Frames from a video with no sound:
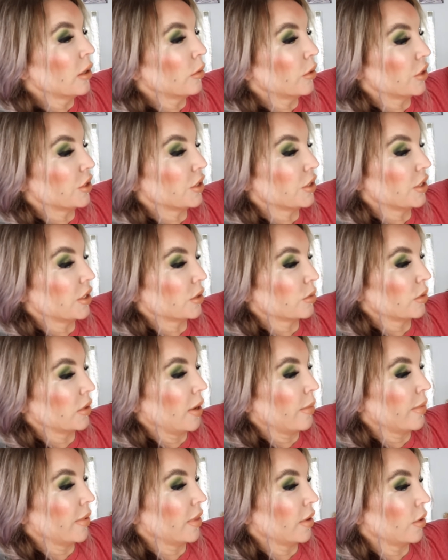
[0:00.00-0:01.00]
which is this one
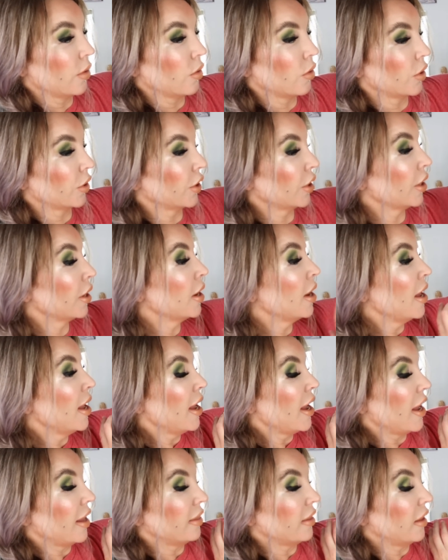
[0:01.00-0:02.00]
up in the corner.
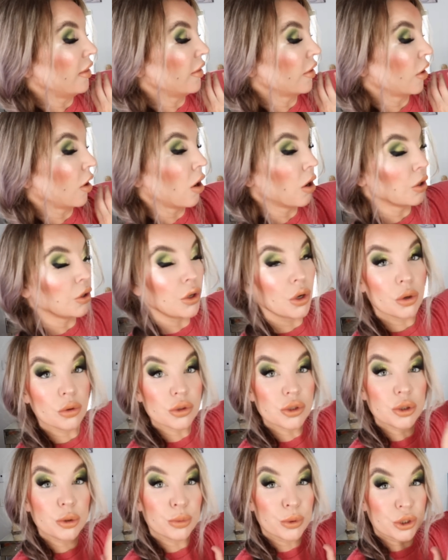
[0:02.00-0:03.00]
And then there are no
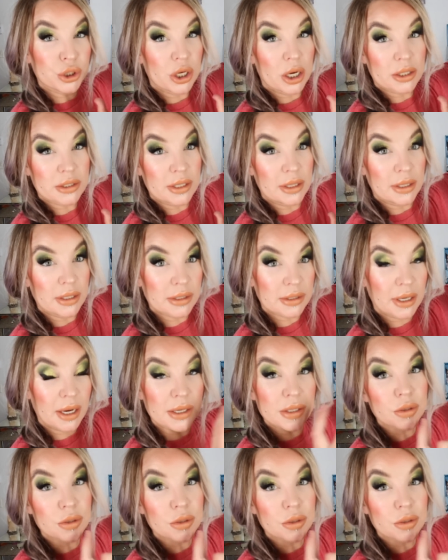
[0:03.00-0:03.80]
Super Shocks in this guy.